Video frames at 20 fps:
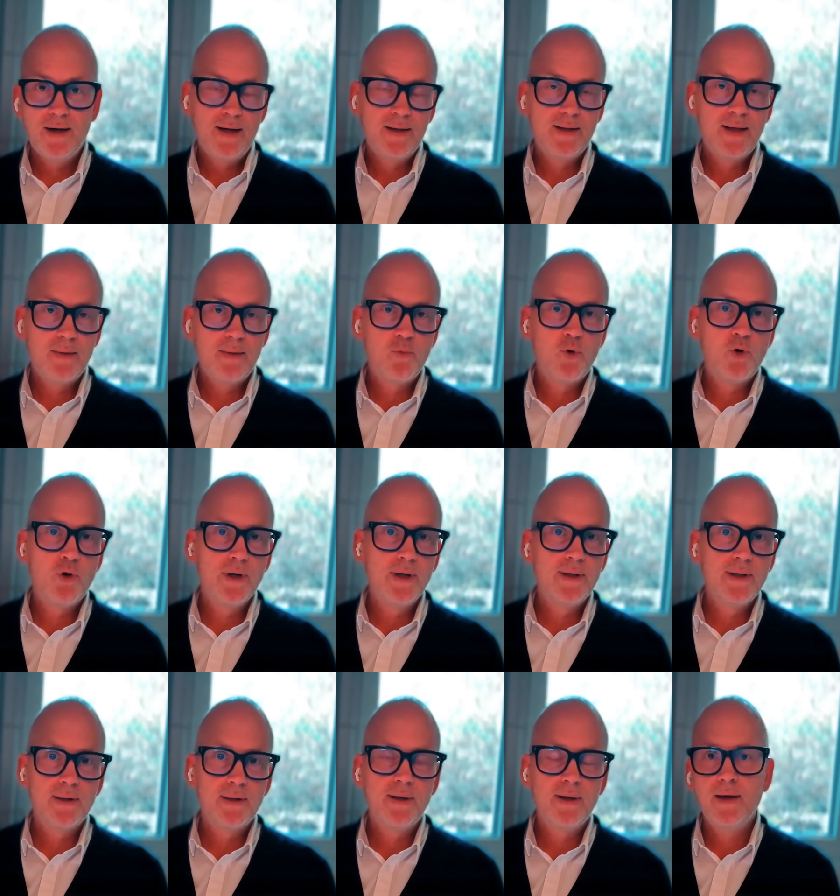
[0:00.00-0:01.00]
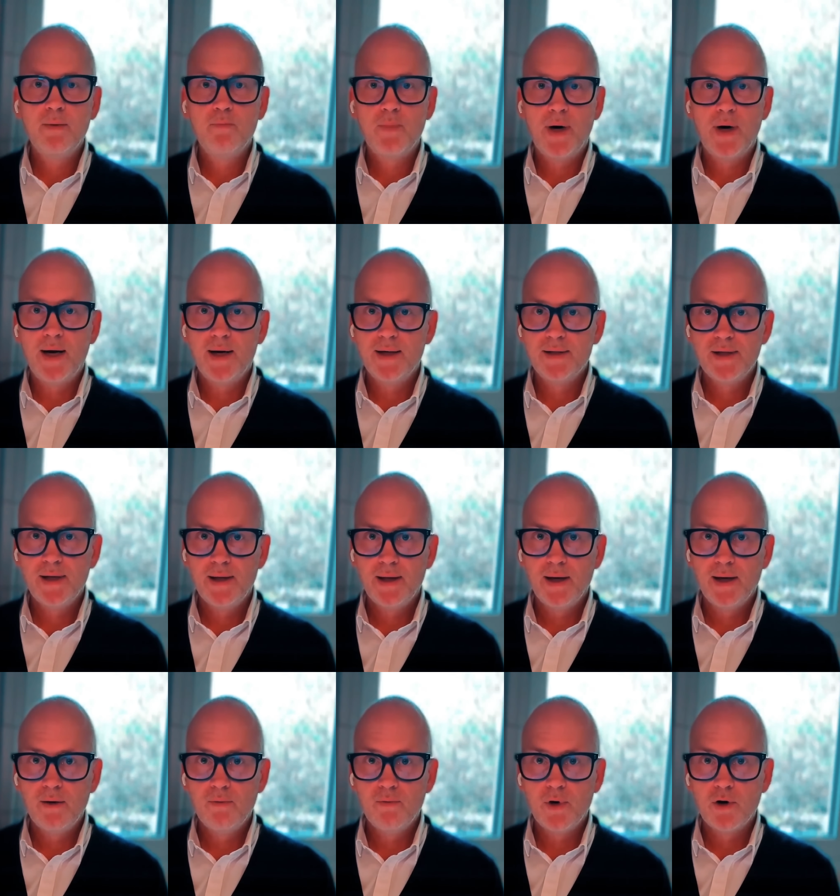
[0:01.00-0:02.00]
And at that point, I think parents in
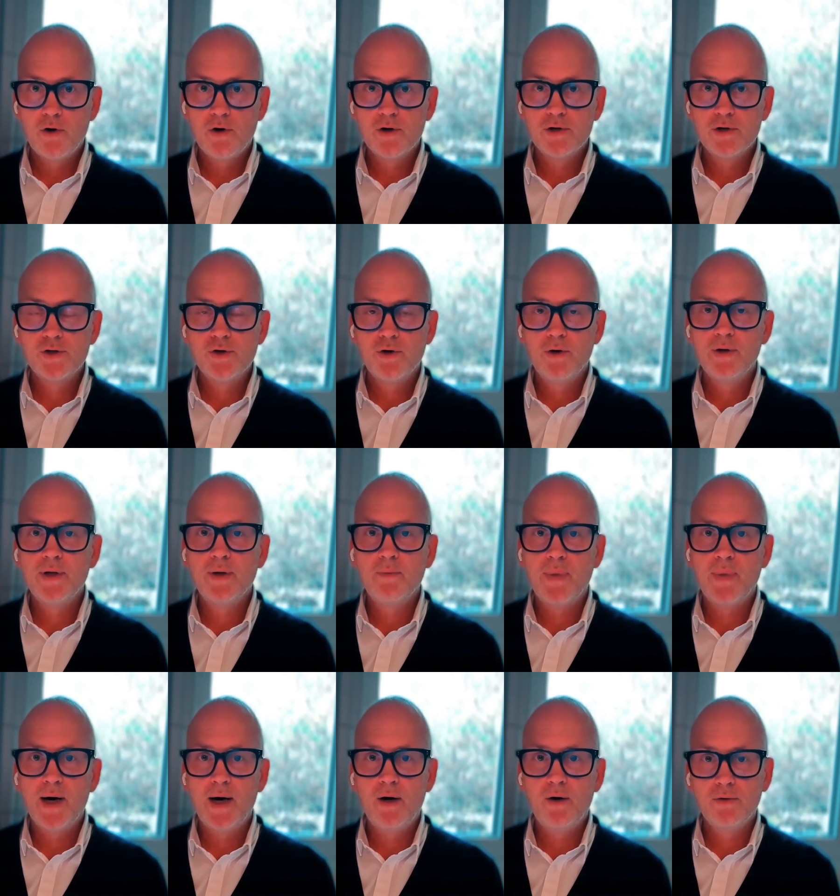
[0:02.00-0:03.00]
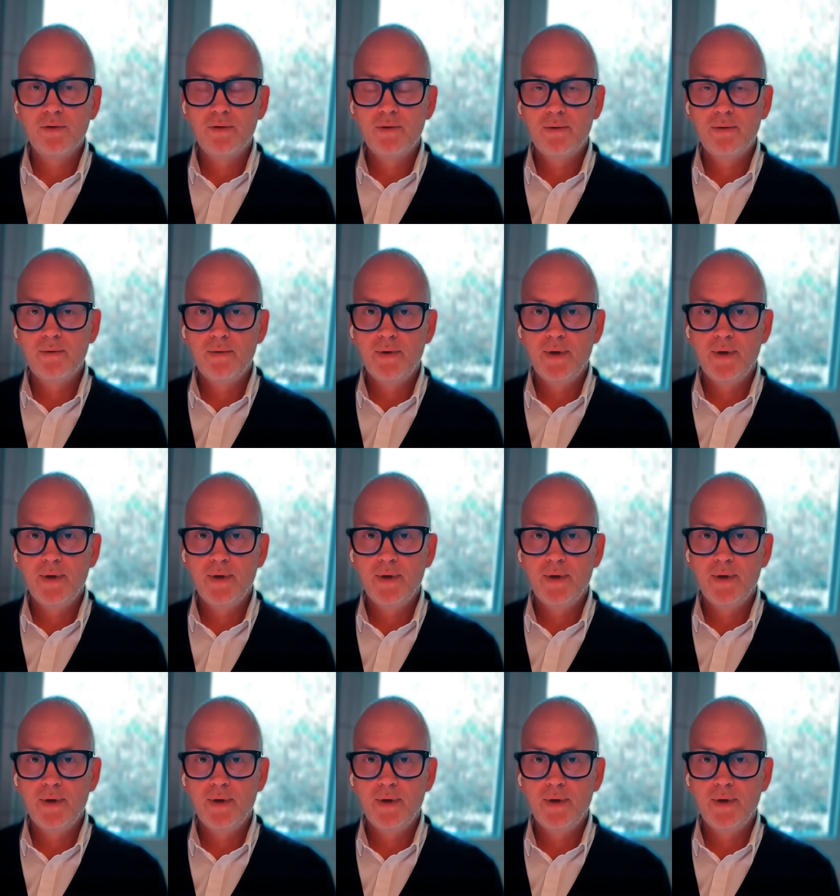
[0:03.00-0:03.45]
general were concerned about